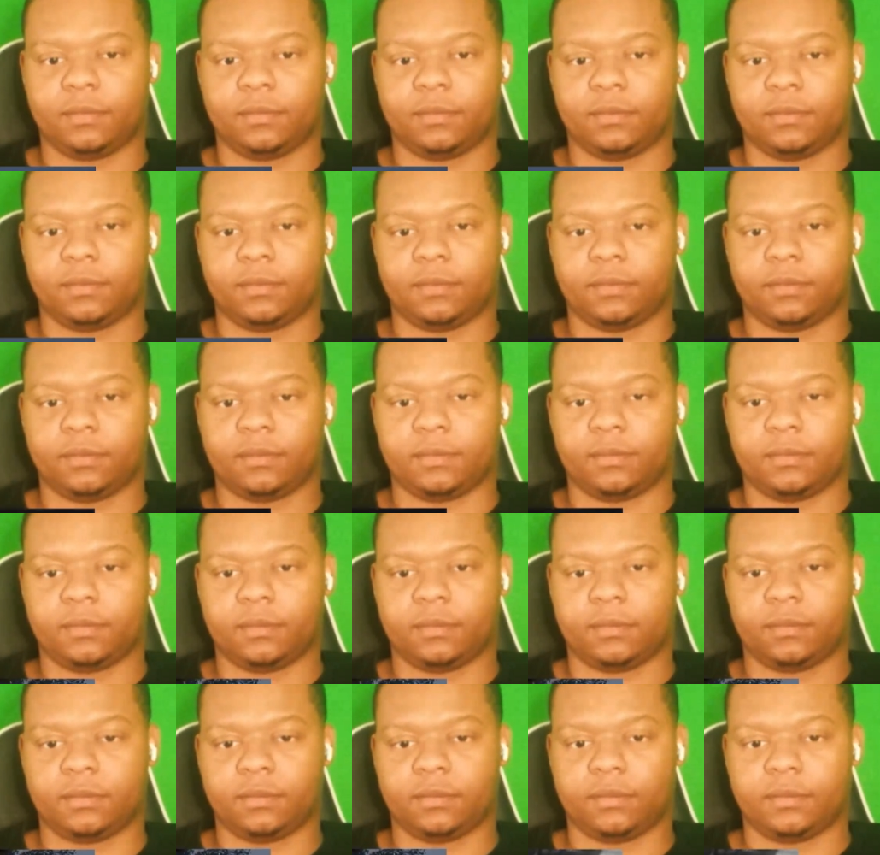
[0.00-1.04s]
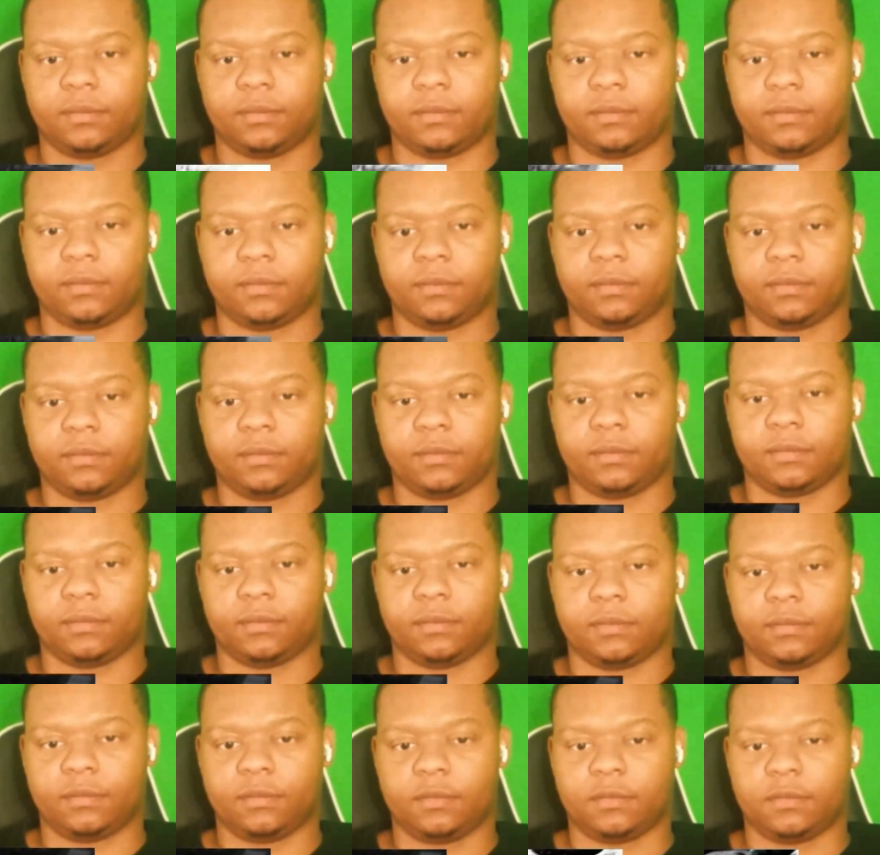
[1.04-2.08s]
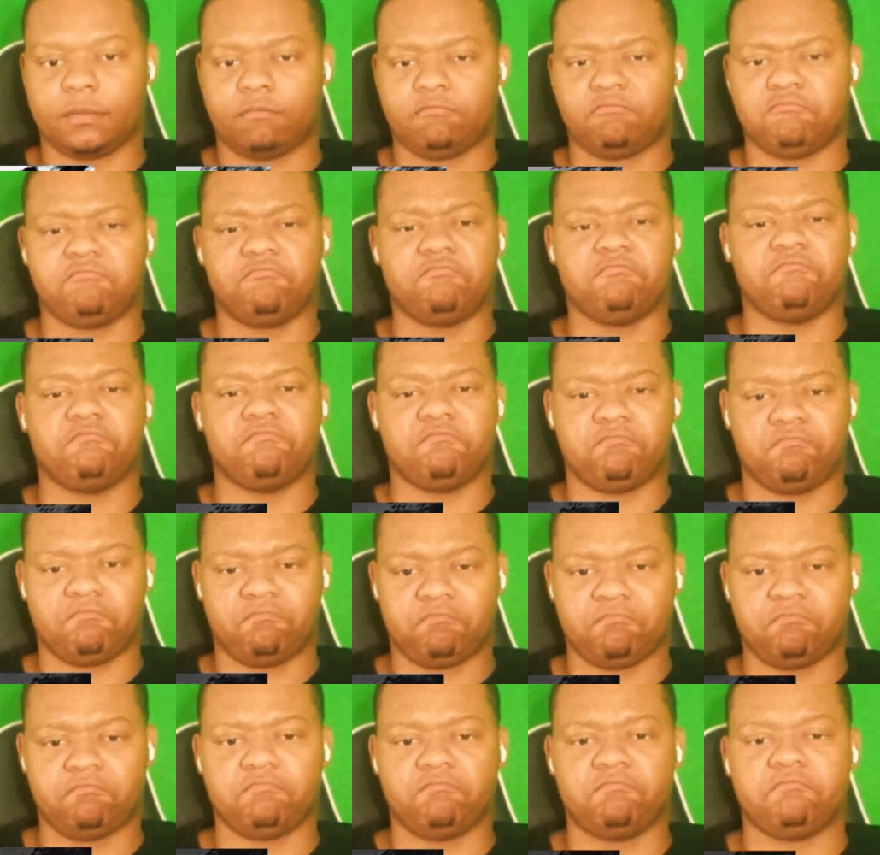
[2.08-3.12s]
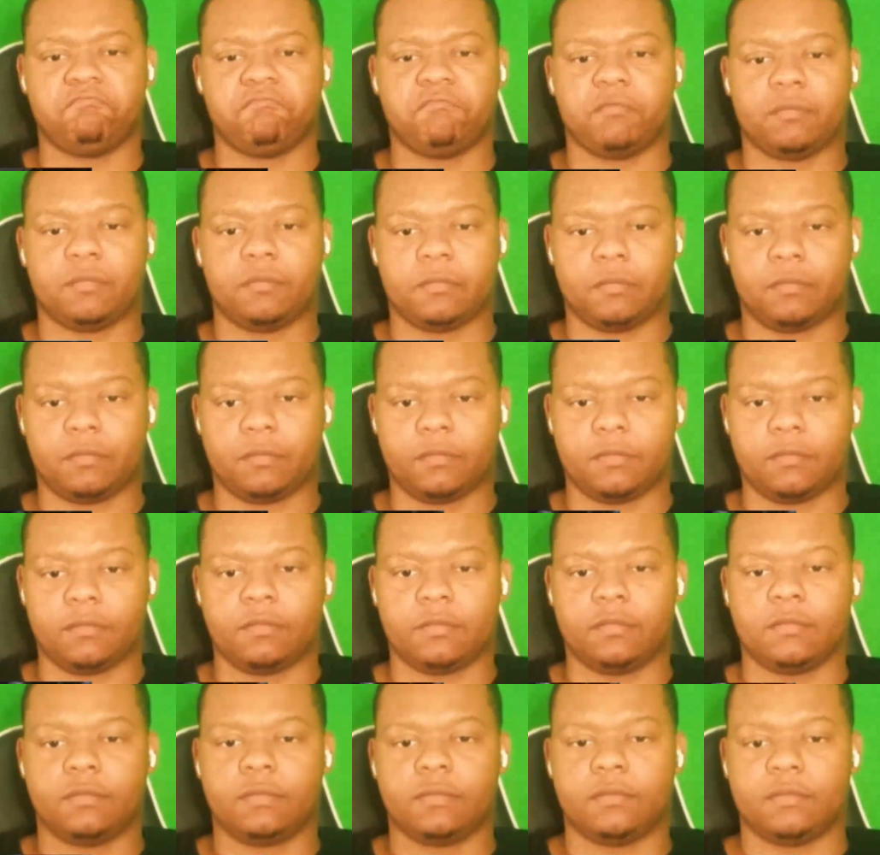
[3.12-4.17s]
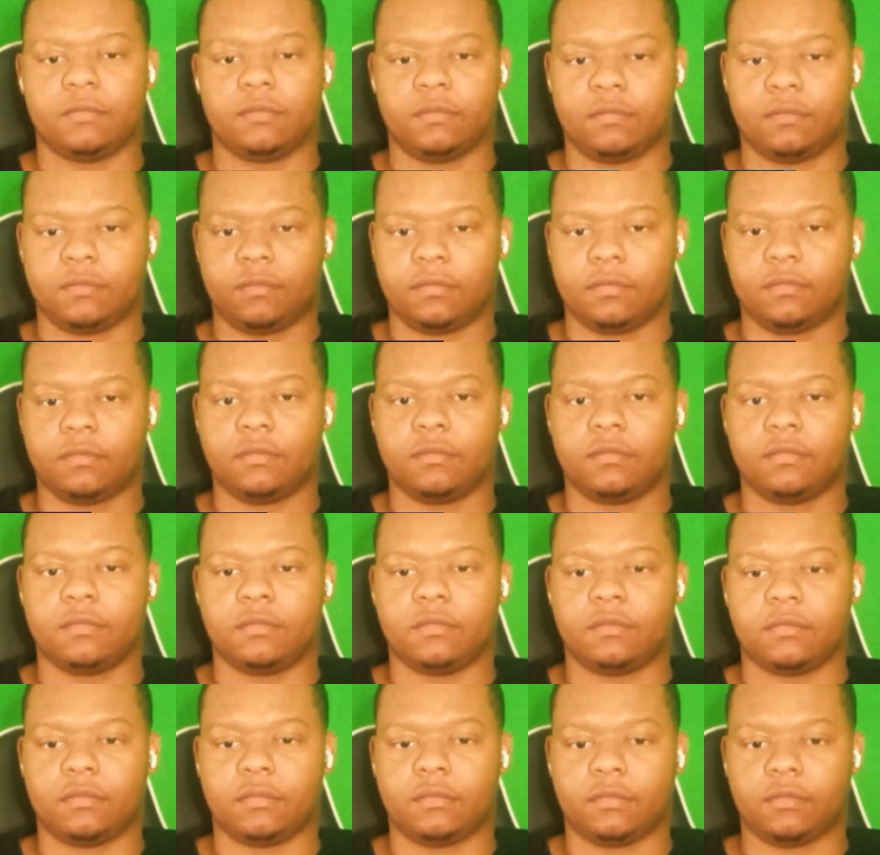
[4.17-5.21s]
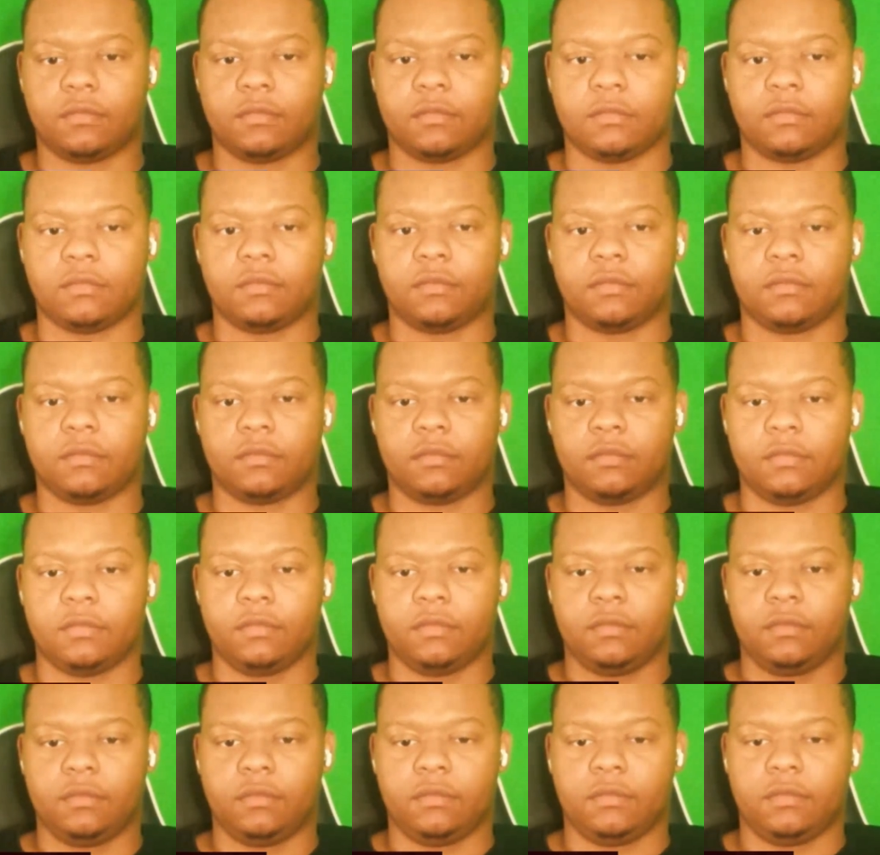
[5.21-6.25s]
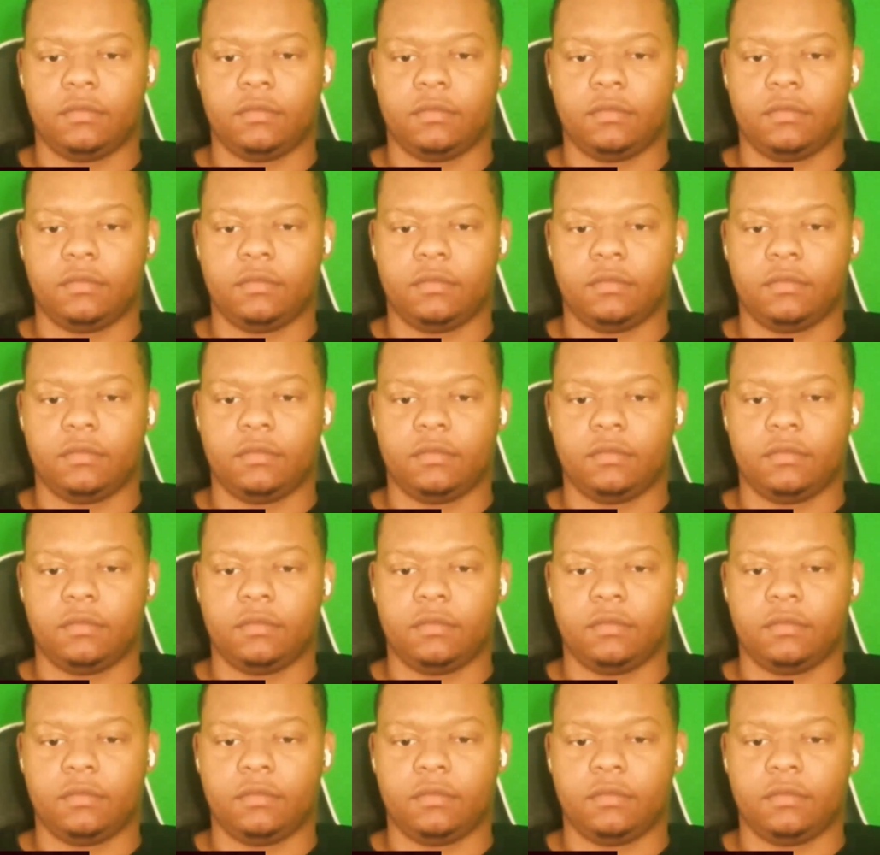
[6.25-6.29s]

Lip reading: (silence)